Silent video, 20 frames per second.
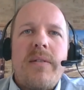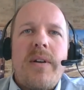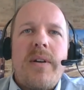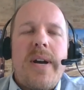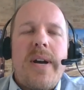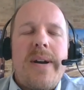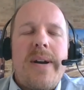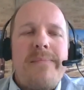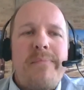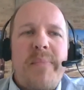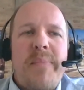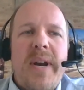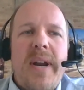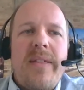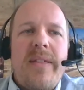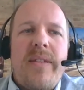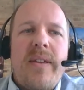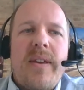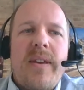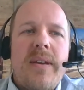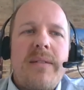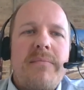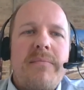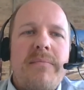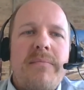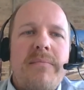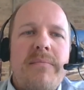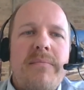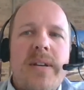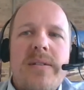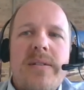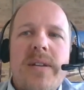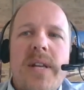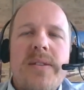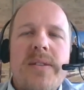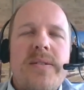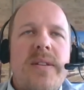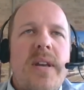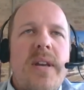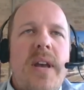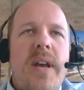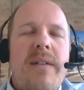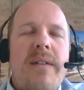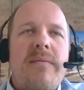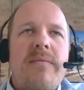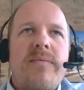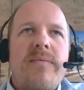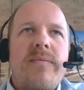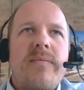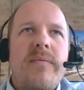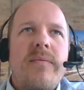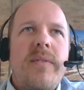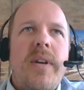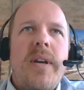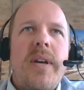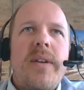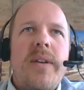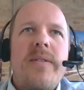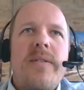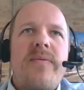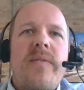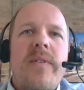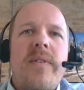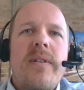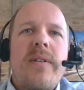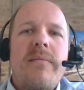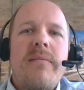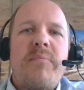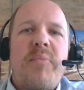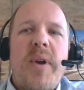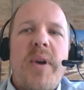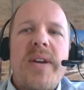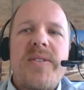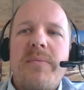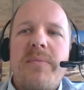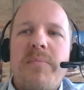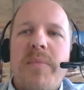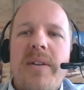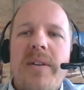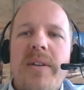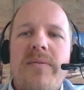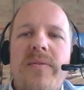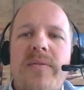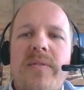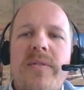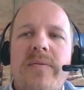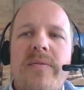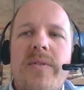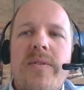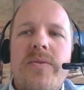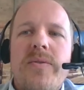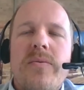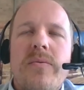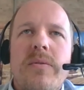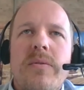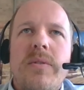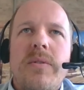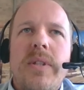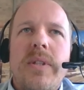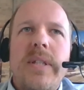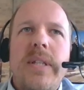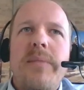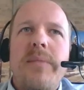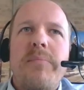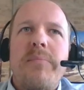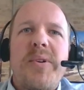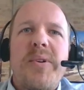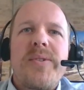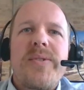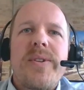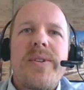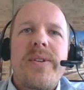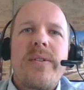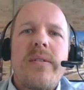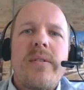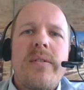but I think it makes sense to have a different pricing model for the virtual and the in-person.